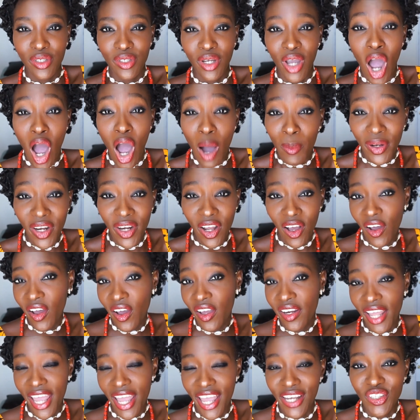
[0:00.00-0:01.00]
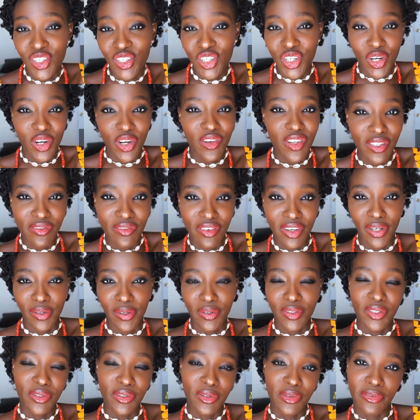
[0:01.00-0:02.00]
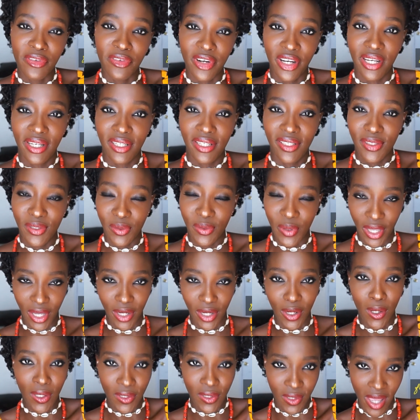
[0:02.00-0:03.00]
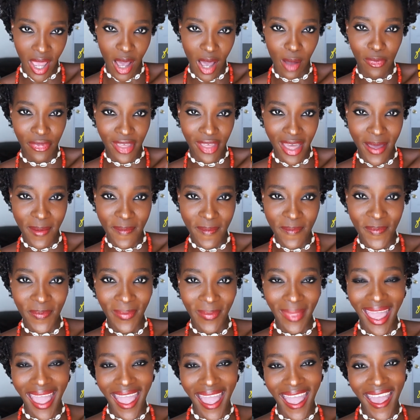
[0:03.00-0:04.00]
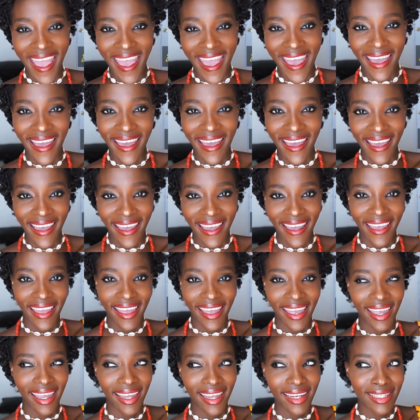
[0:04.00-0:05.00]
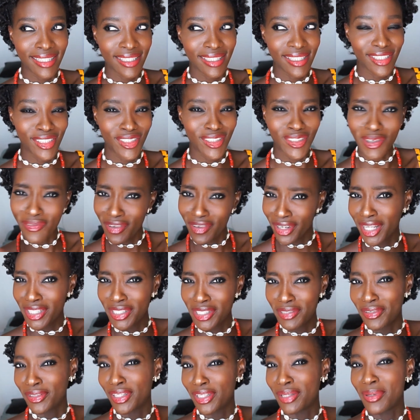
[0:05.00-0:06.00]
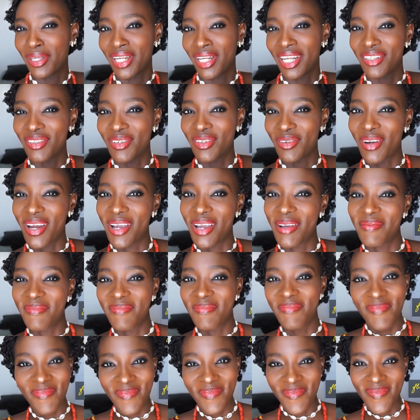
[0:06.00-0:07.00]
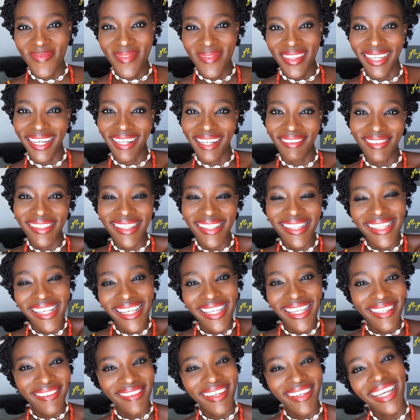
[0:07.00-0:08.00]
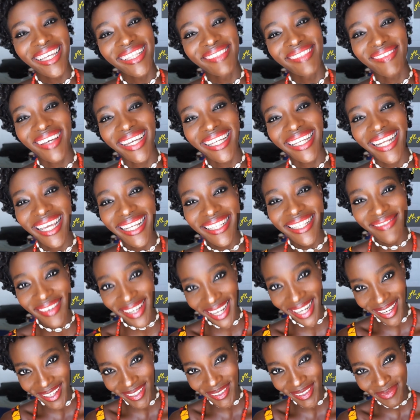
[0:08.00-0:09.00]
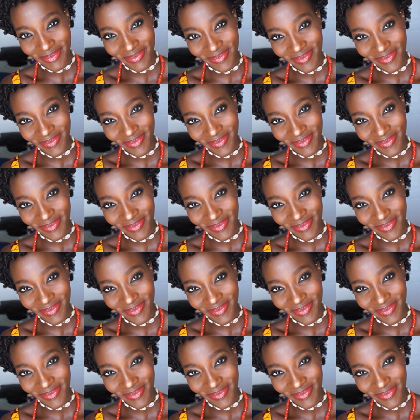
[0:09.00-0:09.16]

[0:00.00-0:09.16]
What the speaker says: comment on, and share this video to your friends so it can also help them. And don't forget to follow me on Instagram. I will see you in my next video.